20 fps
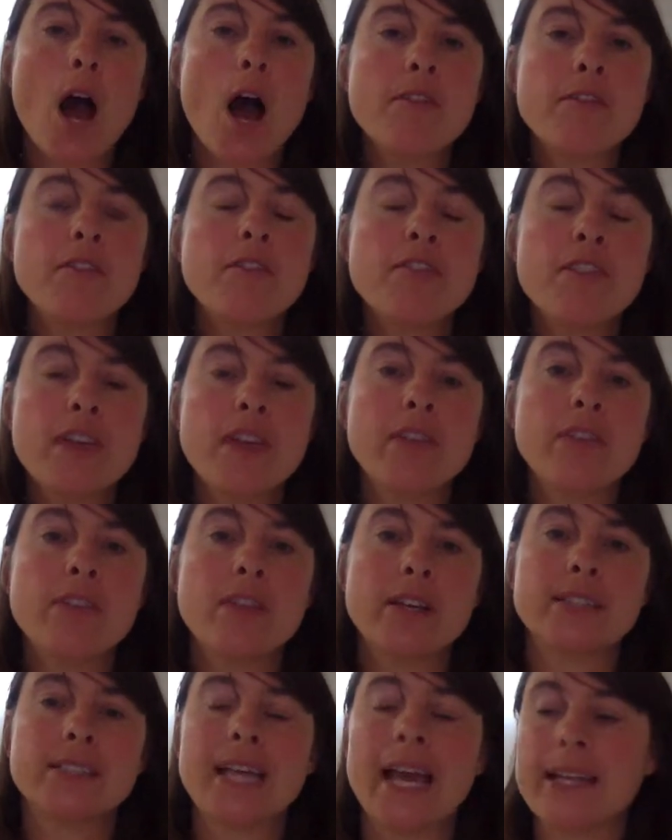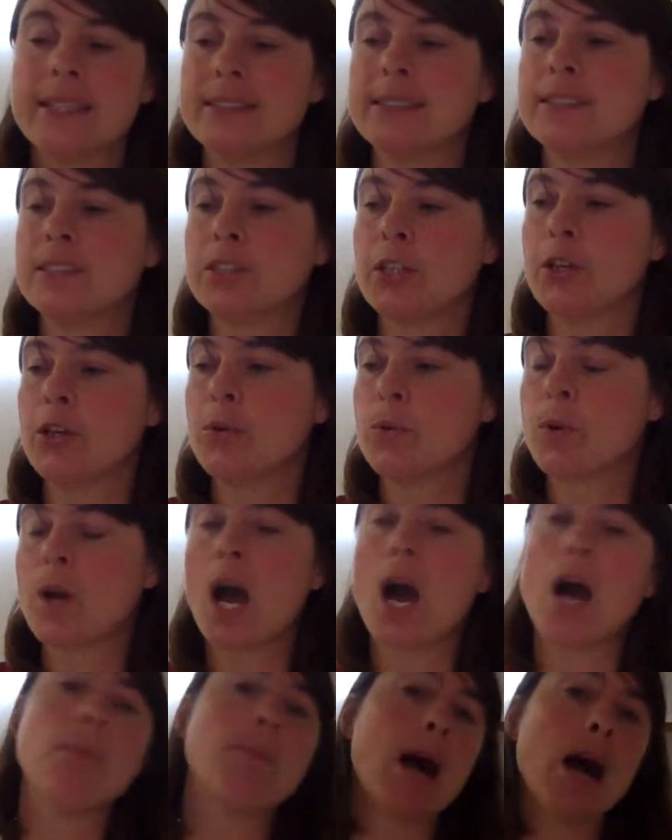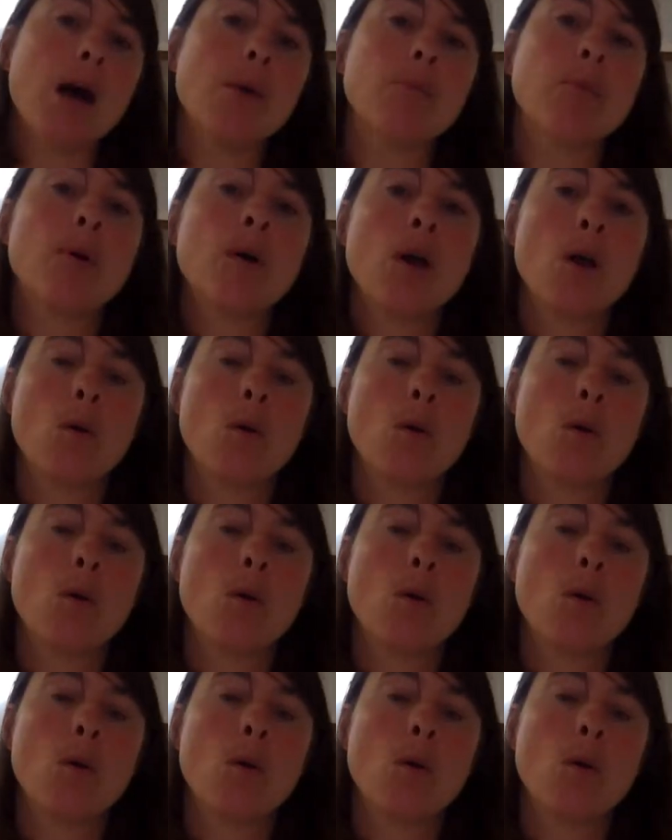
other thing that tends to come up